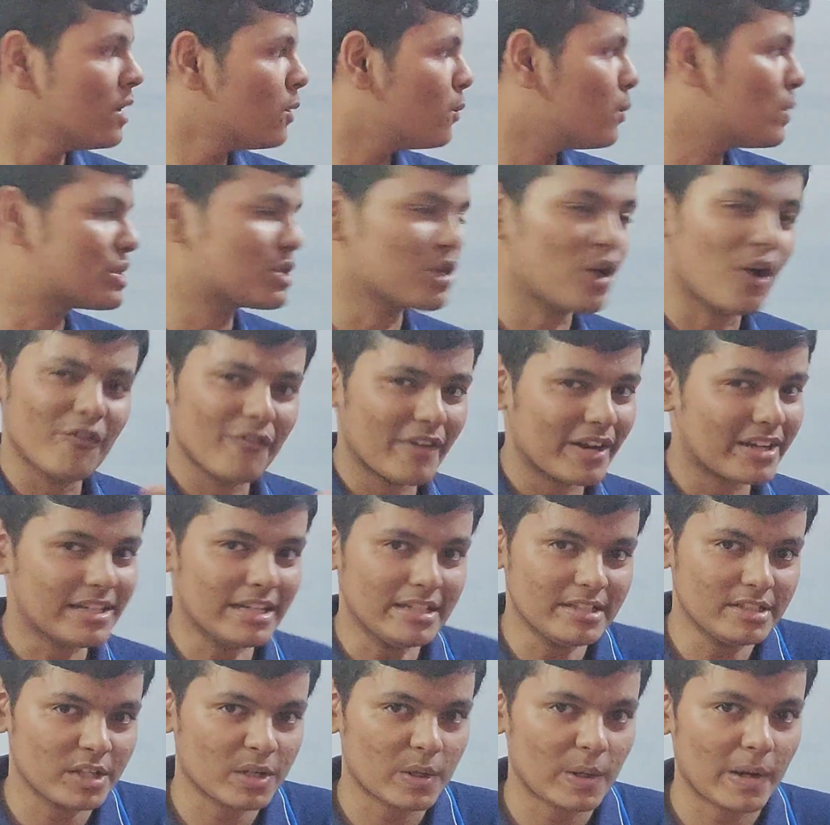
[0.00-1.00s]
which
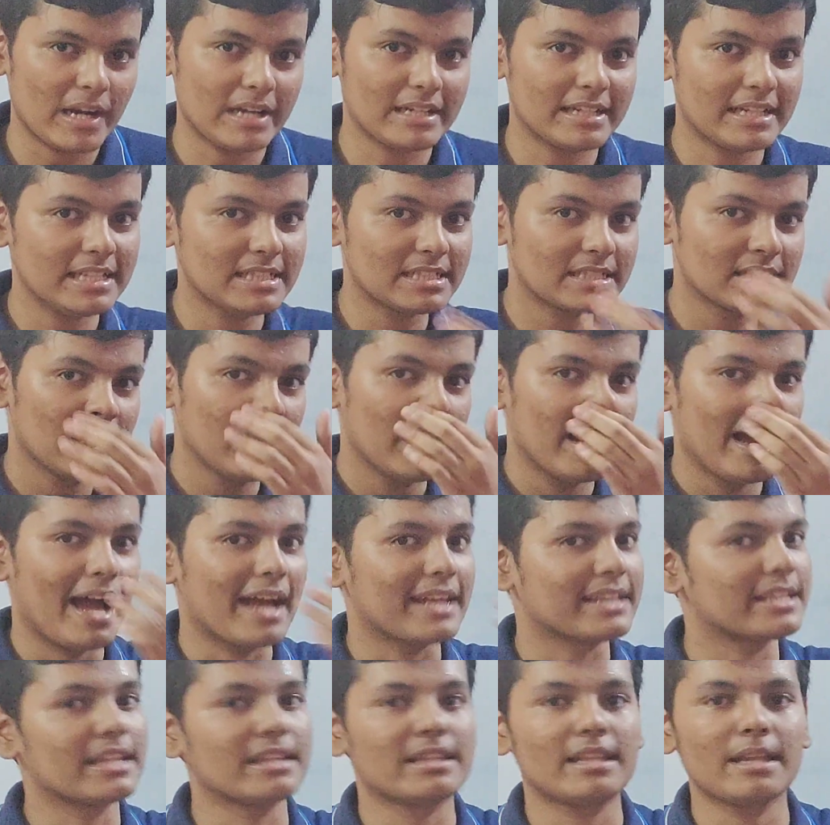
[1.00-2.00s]
offended the royalties,
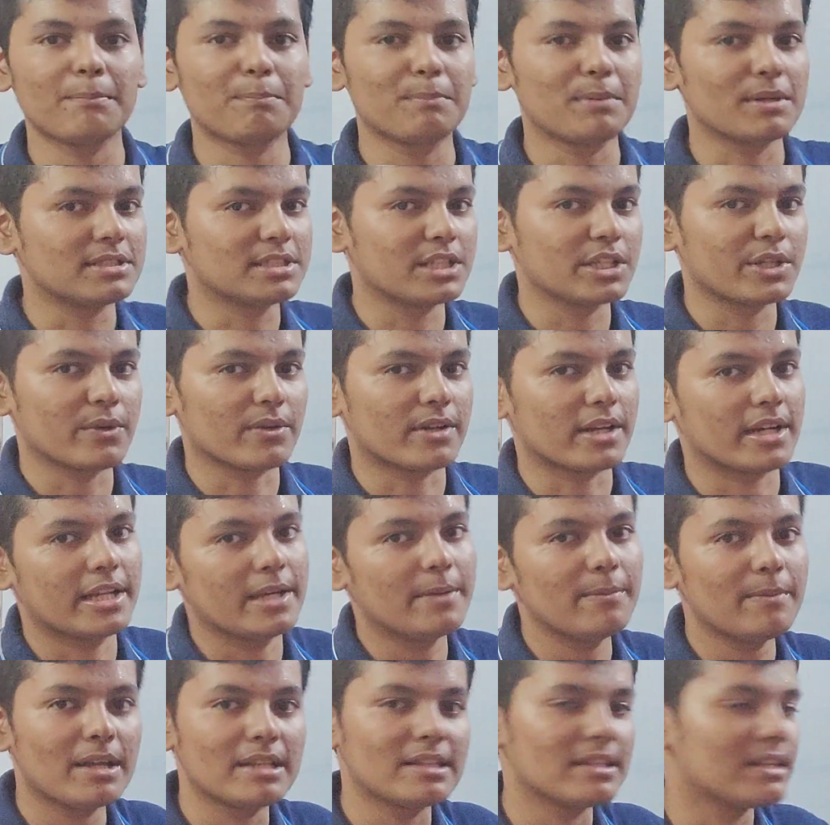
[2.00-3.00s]
and they then persecuted
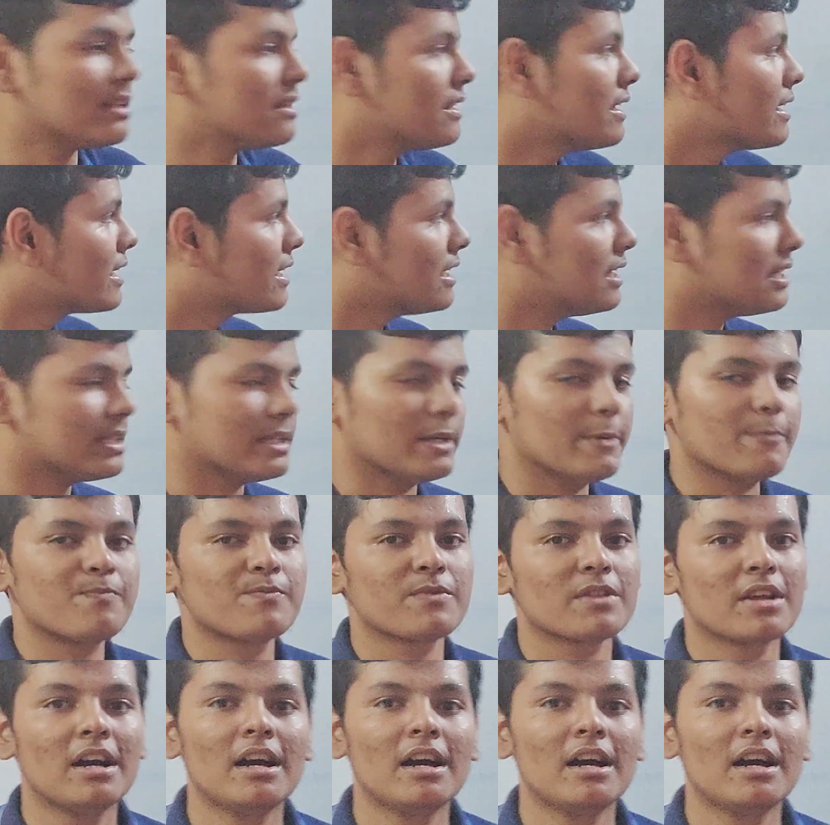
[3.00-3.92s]
him and then they killed him.